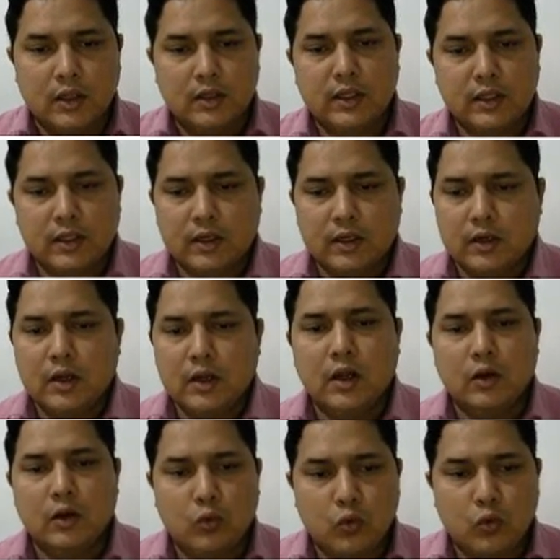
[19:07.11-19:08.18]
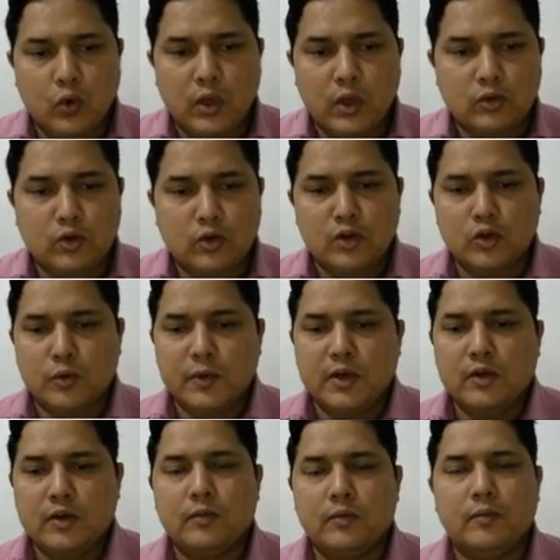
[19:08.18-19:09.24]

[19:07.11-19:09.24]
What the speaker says: then the who is going to be